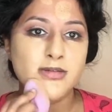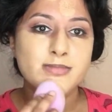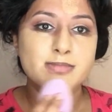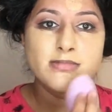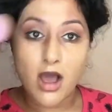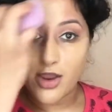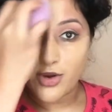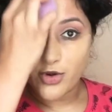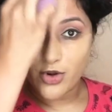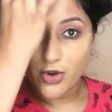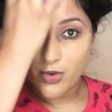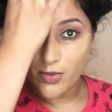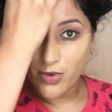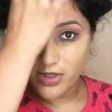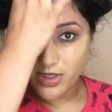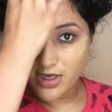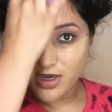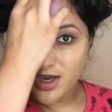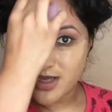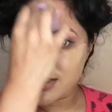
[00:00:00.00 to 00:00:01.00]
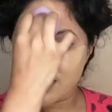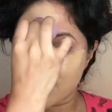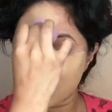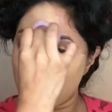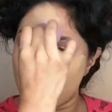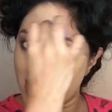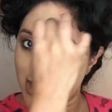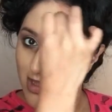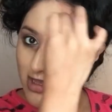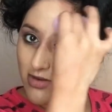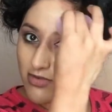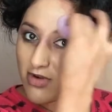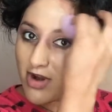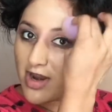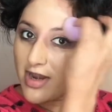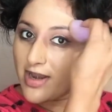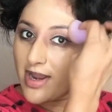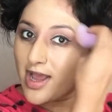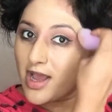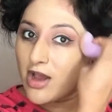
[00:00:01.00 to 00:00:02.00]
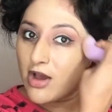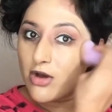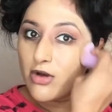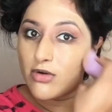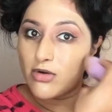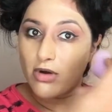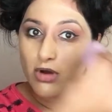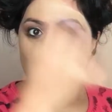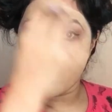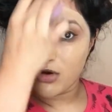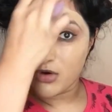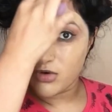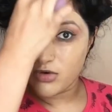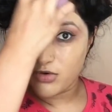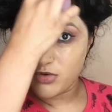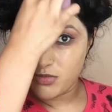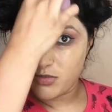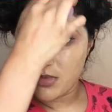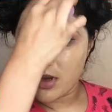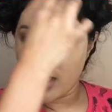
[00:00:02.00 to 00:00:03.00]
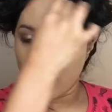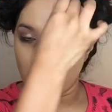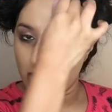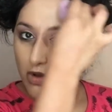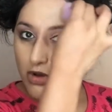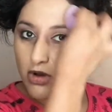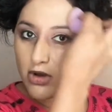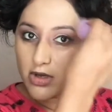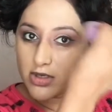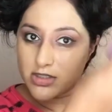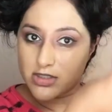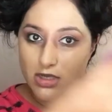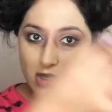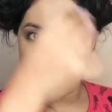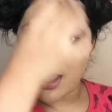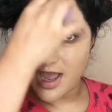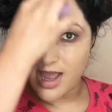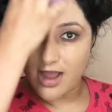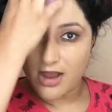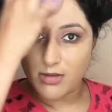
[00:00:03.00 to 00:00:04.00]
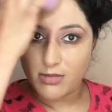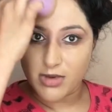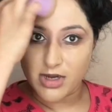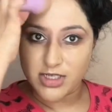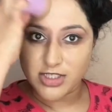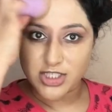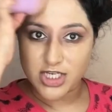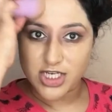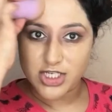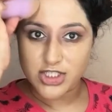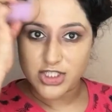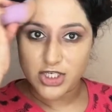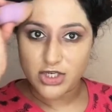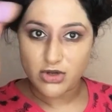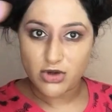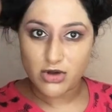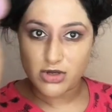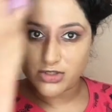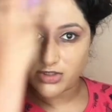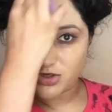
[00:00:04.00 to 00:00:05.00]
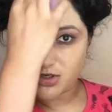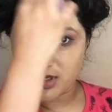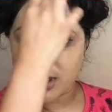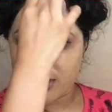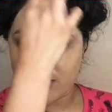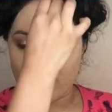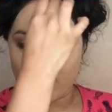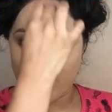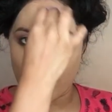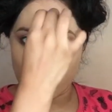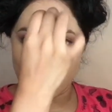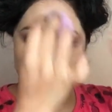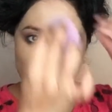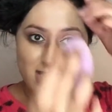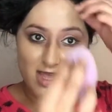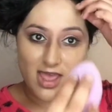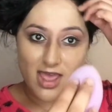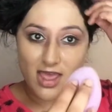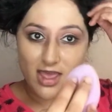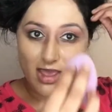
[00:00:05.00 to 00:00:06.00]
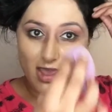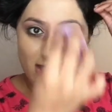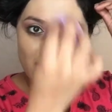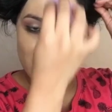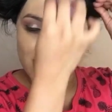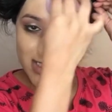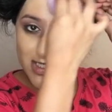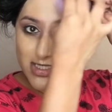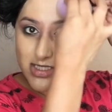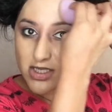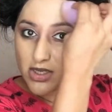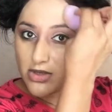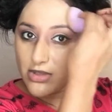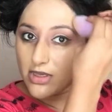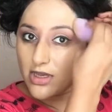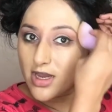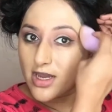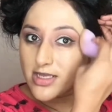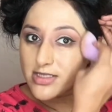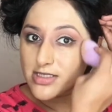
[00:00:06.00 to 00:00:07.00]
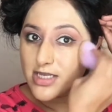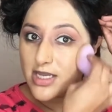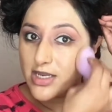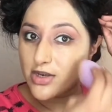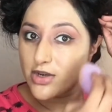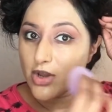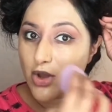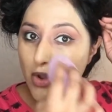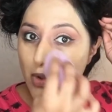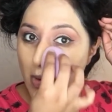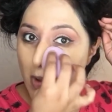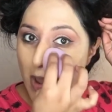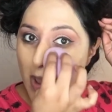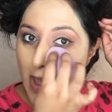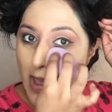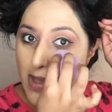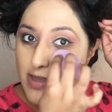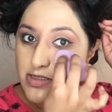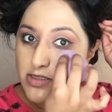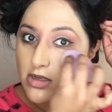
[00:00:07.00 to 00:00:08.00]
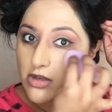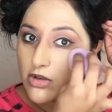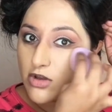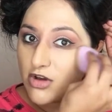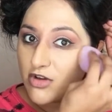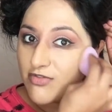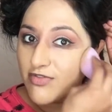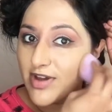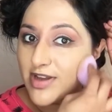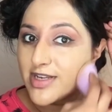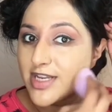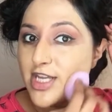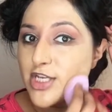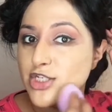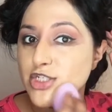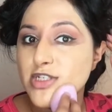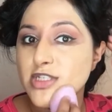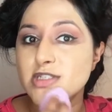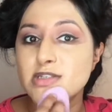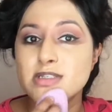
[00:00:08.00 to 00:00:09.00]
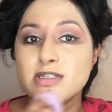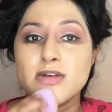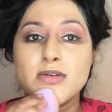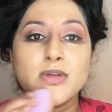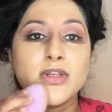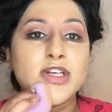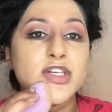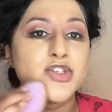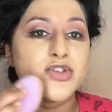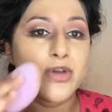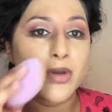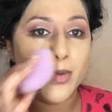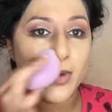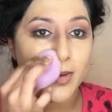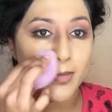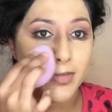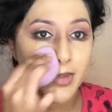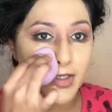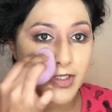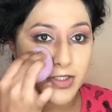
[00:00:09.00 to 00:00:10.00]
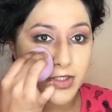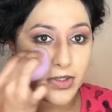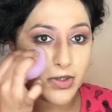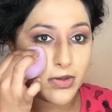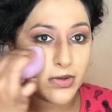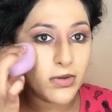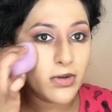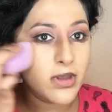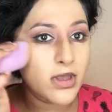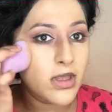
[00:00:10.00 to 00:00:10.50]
I know what you guys are thinking right now. Oh my god, how much has she got on her face? And I did tell you guys, I know I had a lot of foundation, so literally what I'm going to do